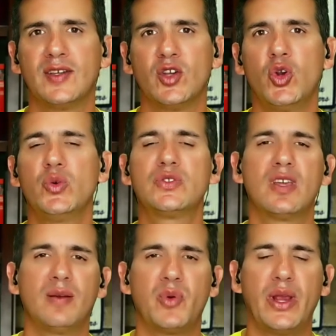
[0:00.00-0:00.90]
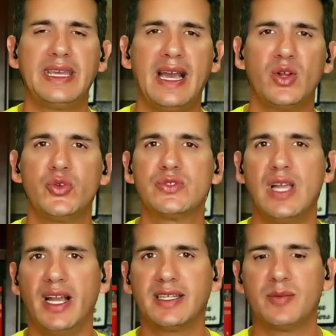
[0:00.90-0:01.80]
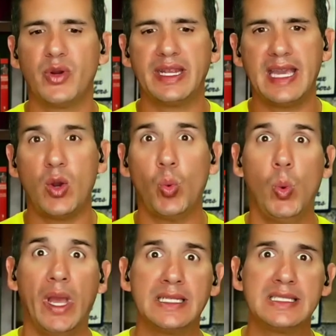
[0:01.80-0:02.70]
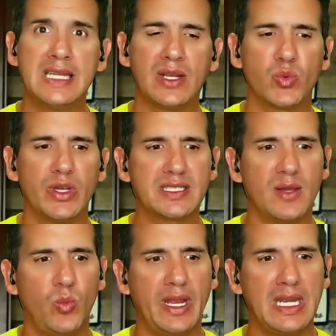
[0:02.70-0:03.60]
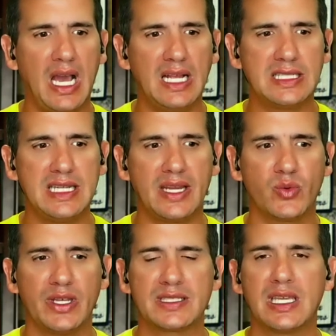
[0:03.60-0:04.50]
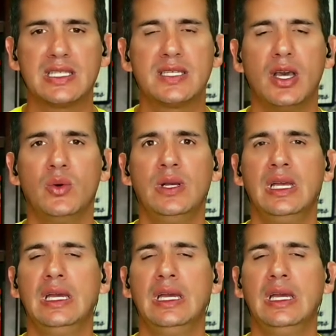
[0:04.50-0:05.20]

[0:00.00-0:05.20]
who's going to break out, who's not going to break out, when to take risk and when not to take risk. And so